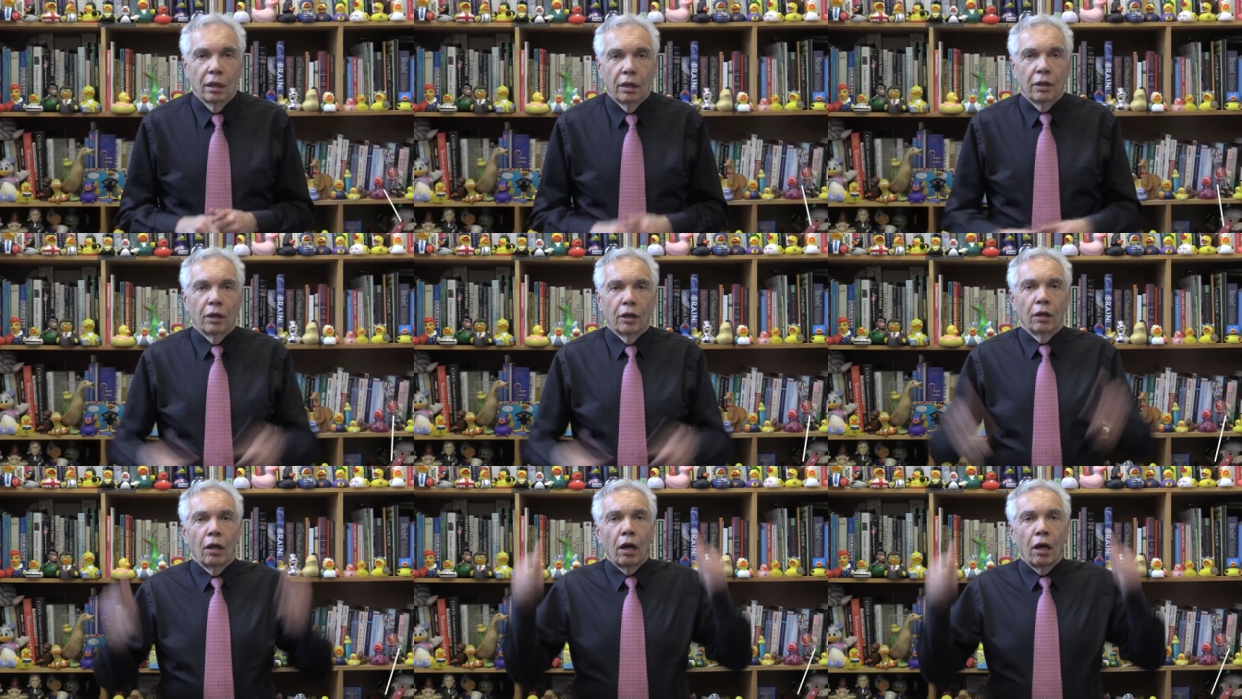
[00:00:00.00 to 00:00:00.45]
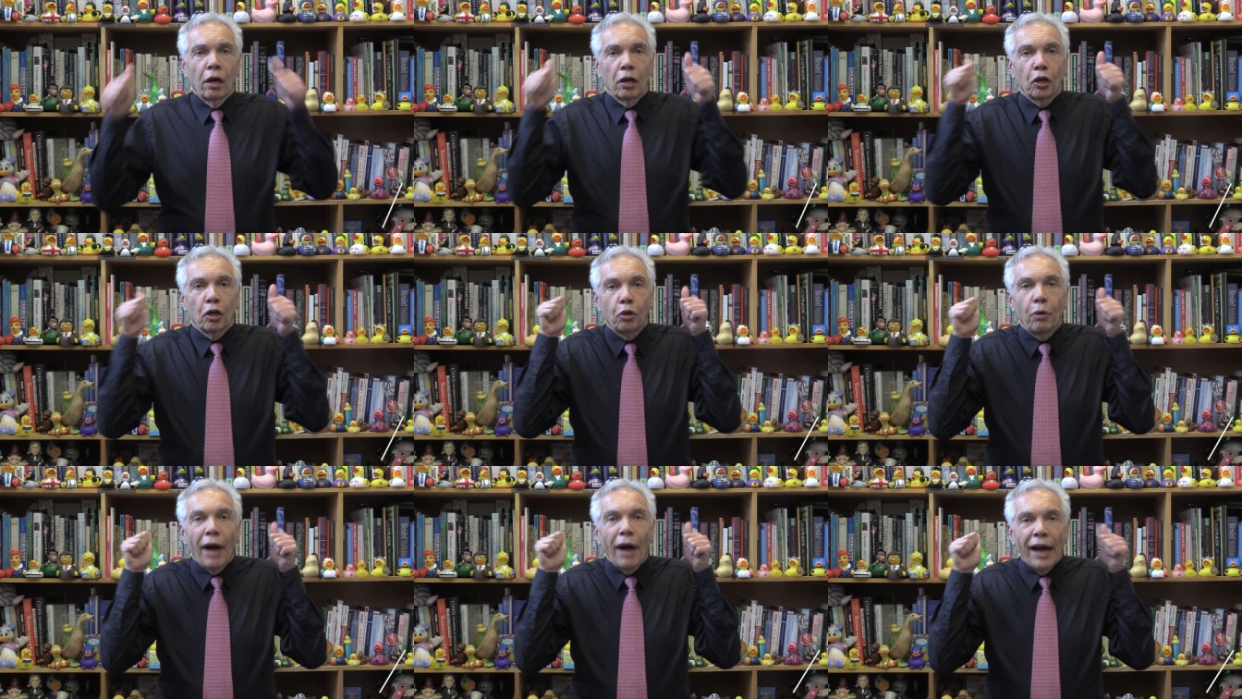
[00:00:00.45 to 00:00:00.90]
There are a lot of
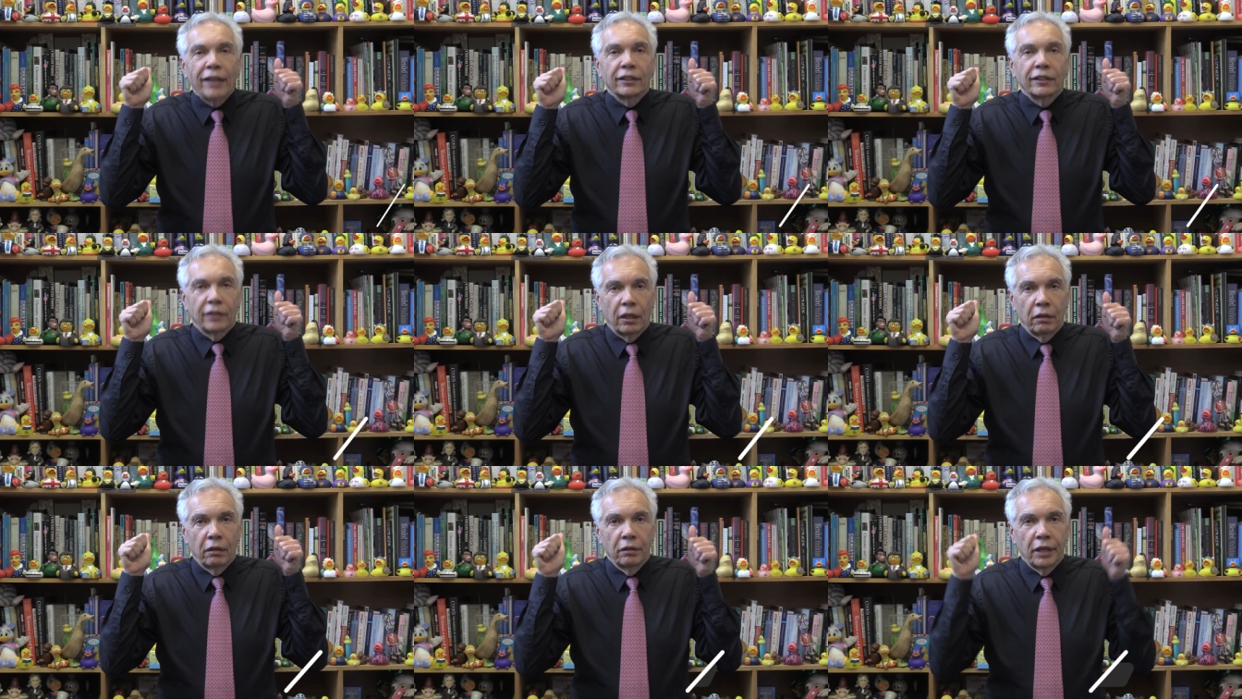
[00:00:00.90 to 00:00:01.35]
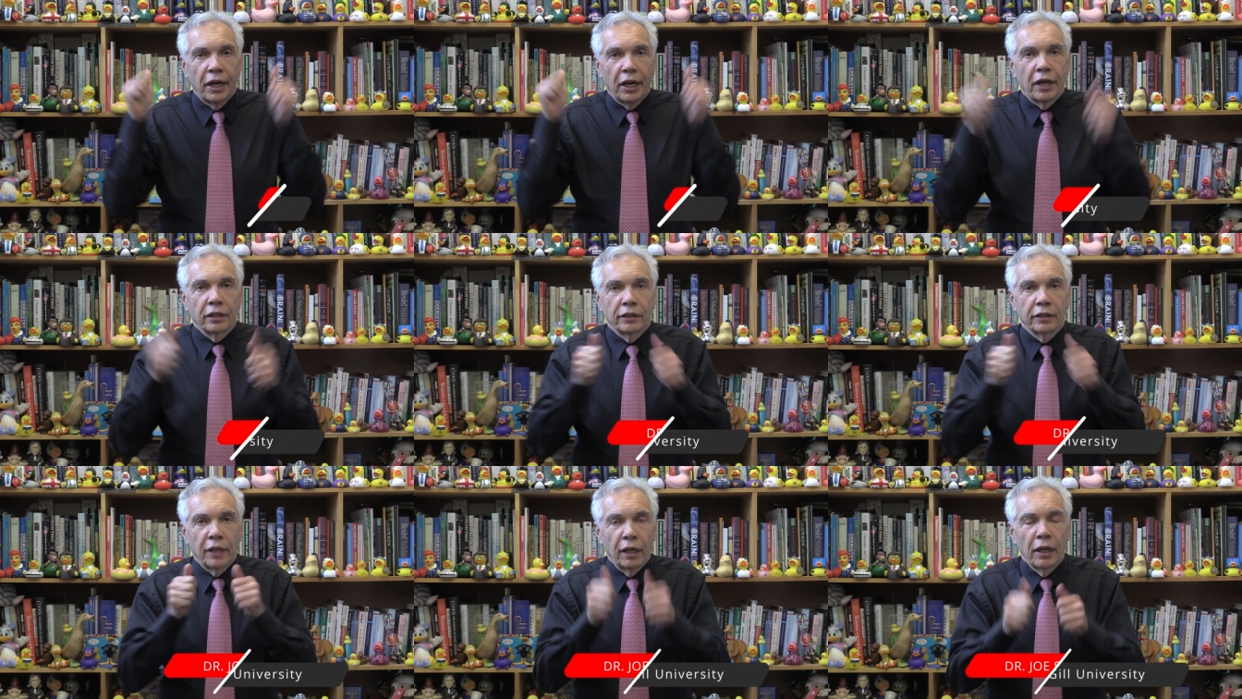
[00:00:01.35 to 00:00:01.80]
quacks out
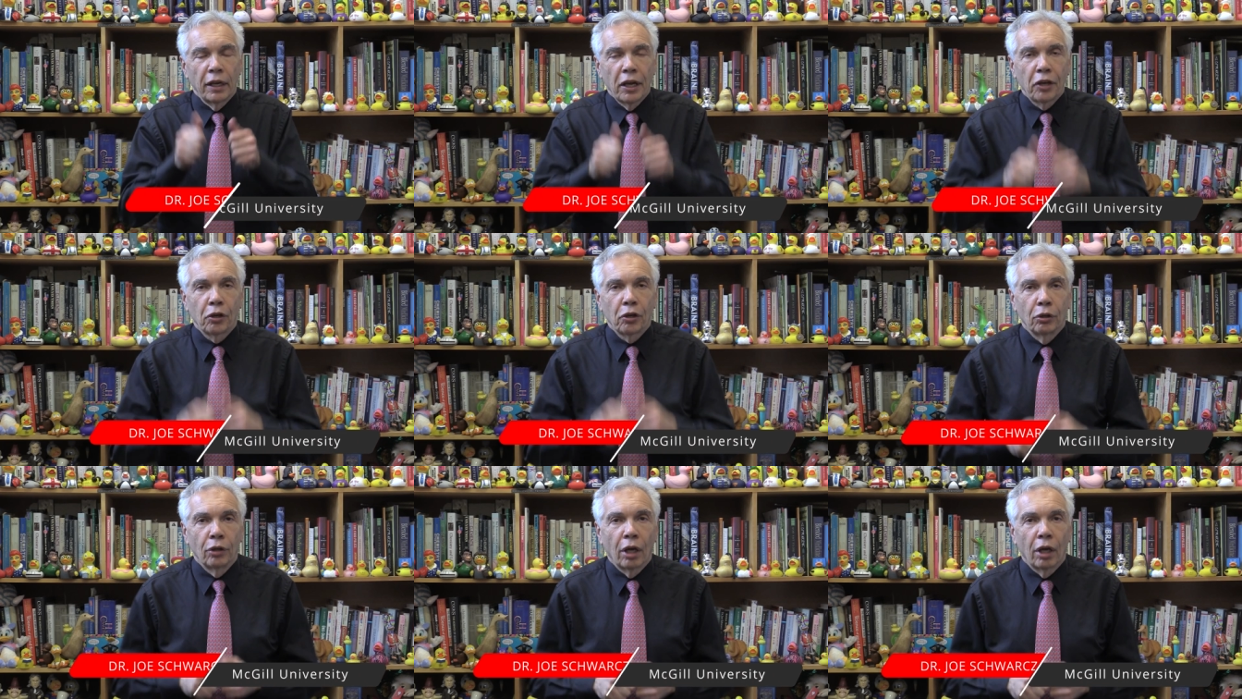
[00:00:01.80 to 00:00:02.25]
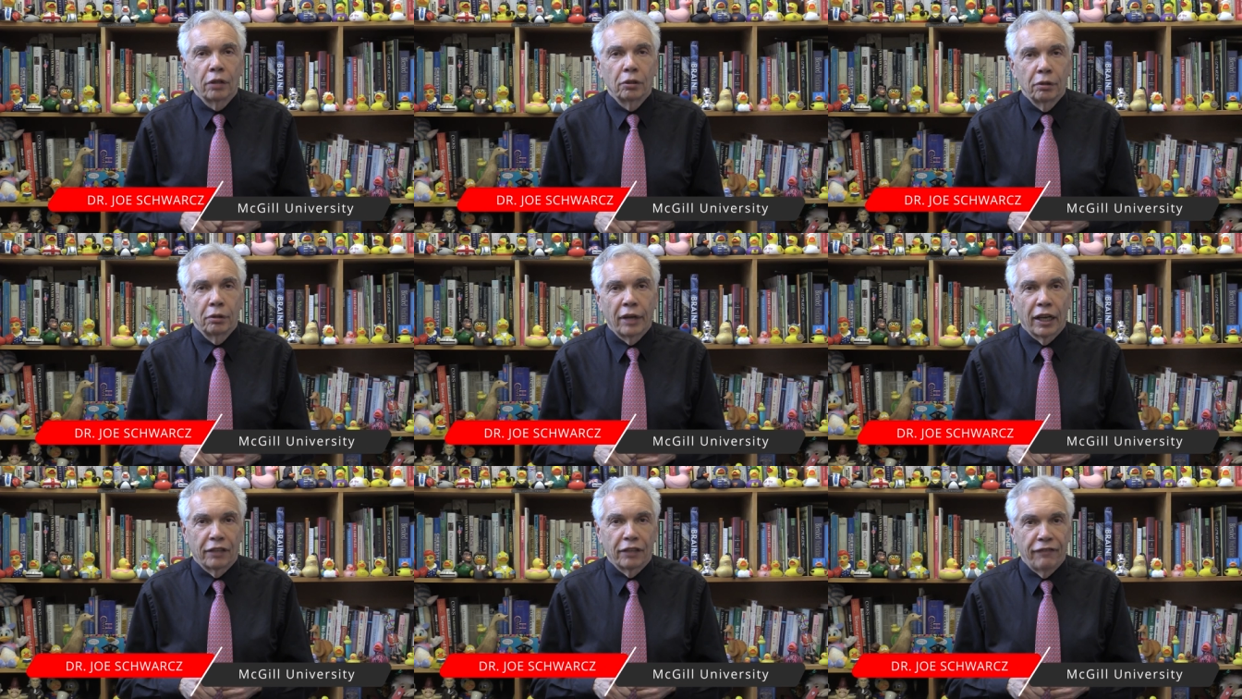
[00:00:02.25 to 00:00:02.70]
there telling you not
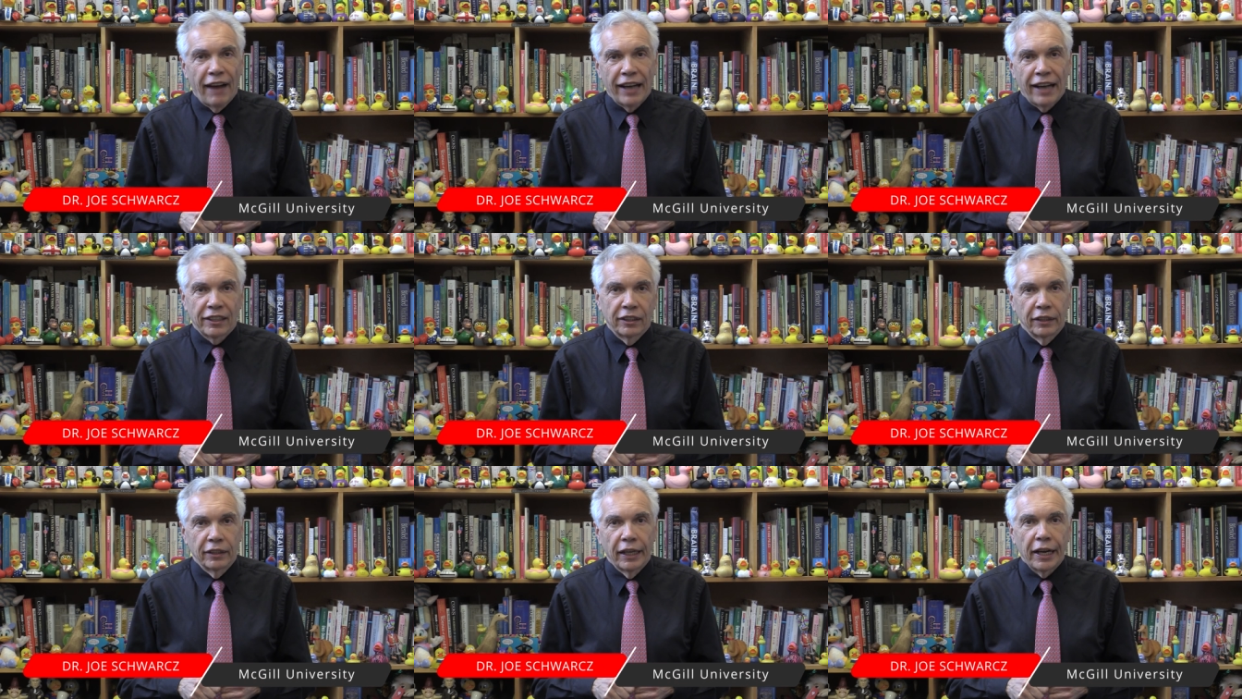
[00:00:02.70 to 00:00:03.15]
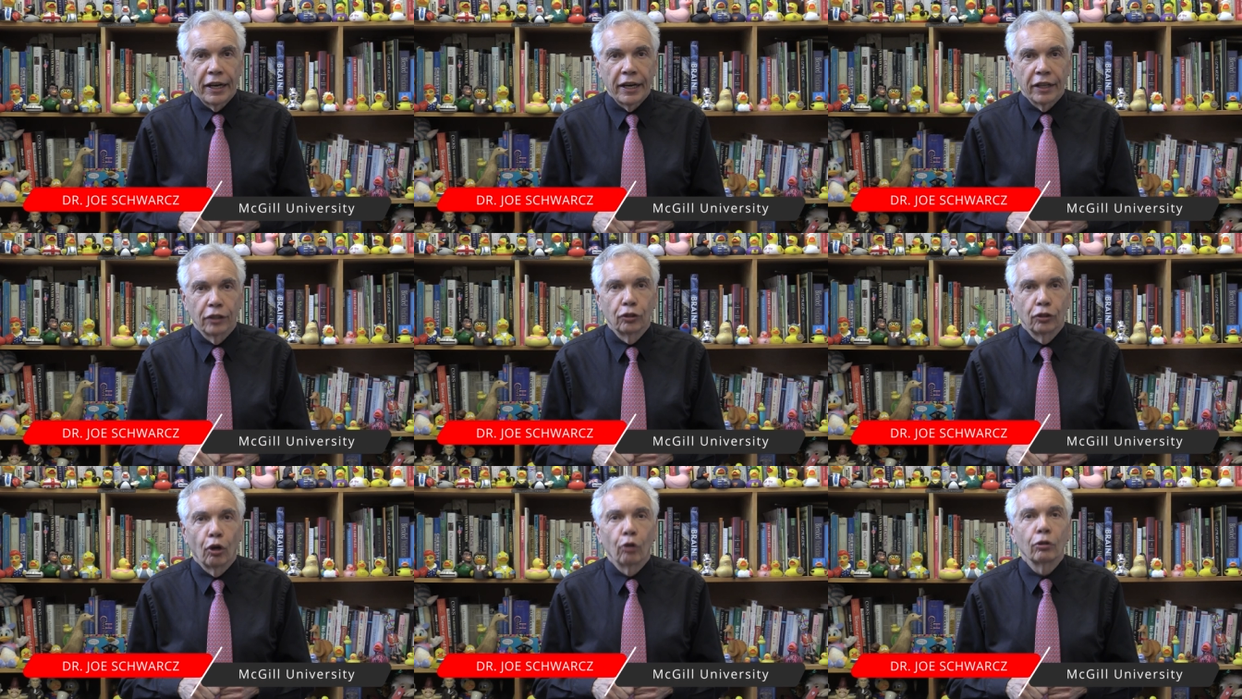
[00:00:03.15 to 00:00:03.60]
to get
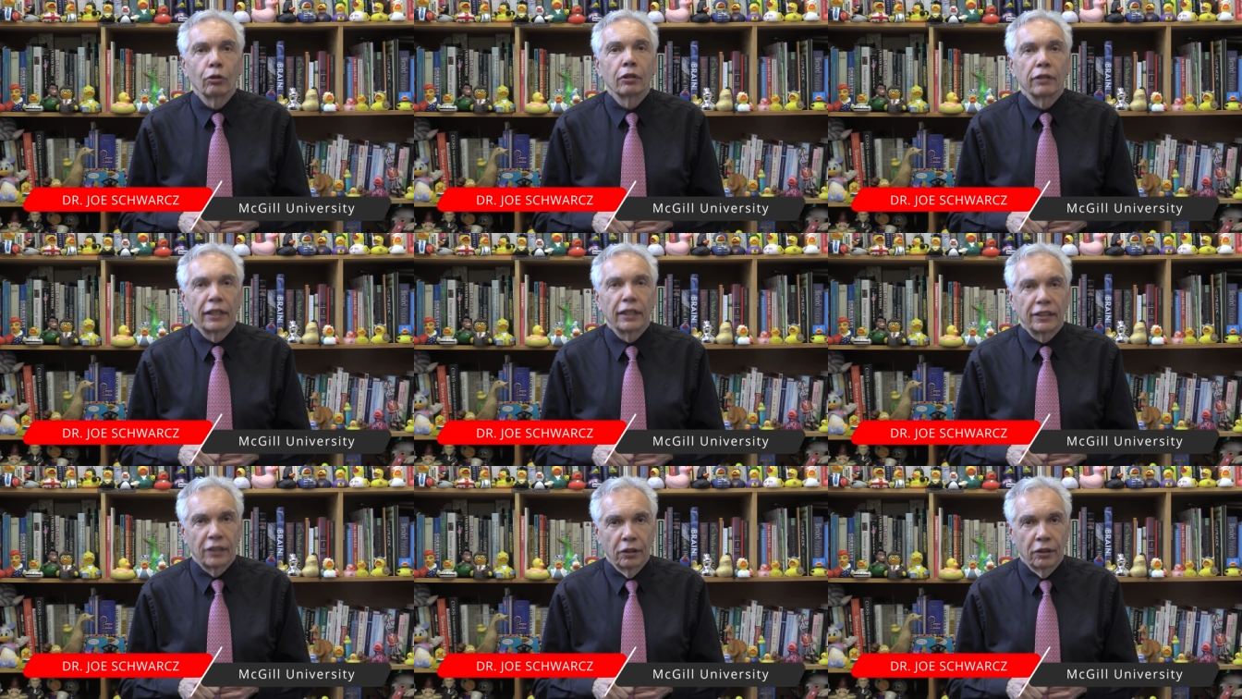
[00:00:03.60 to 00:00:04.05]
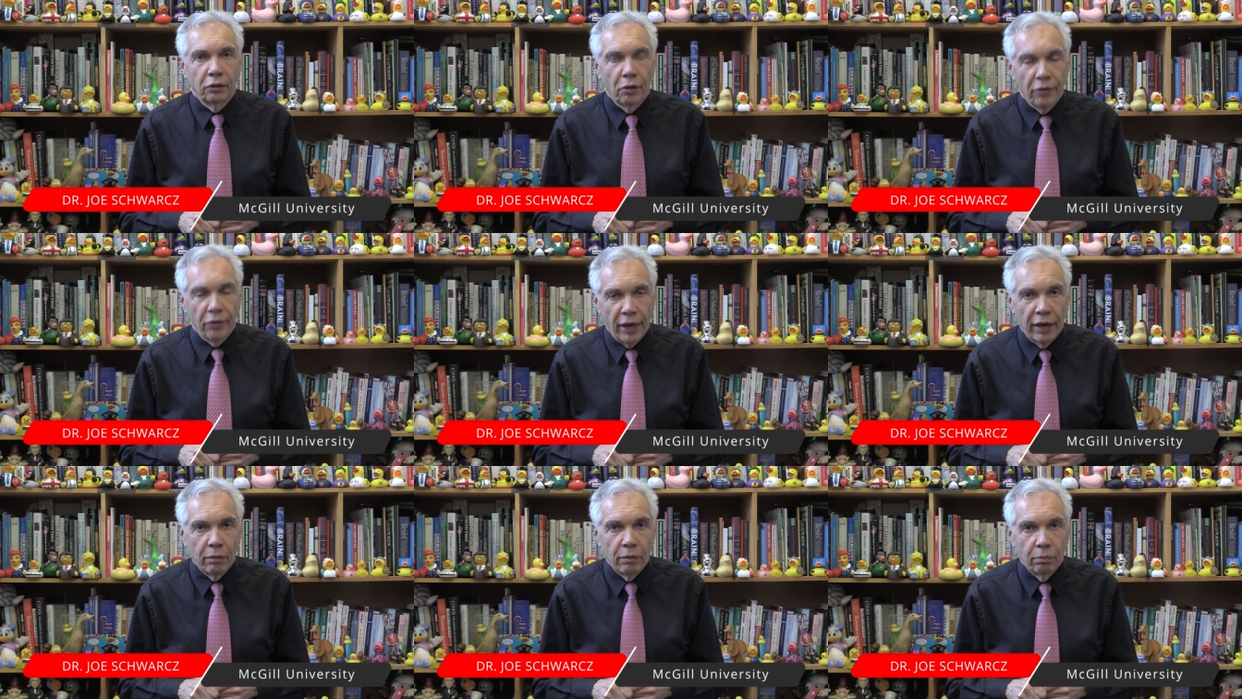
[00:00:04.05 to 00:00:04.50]
vaccinated. Don't listen to
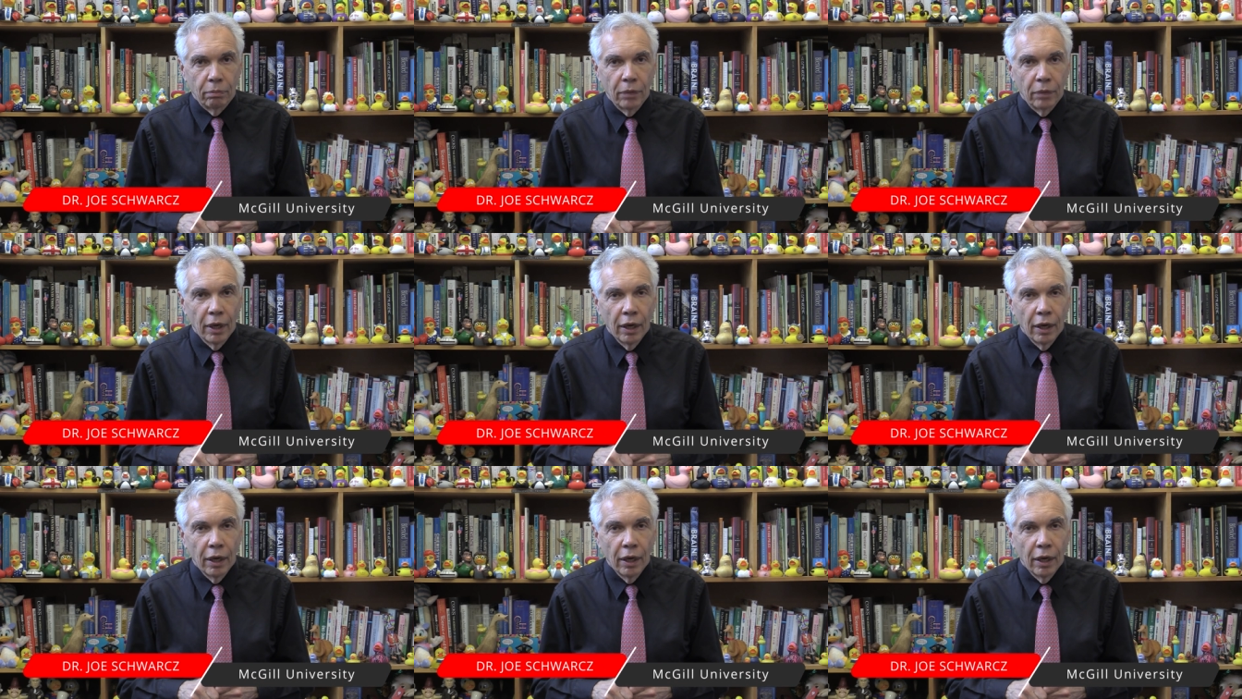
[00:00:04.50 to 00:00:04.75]
them.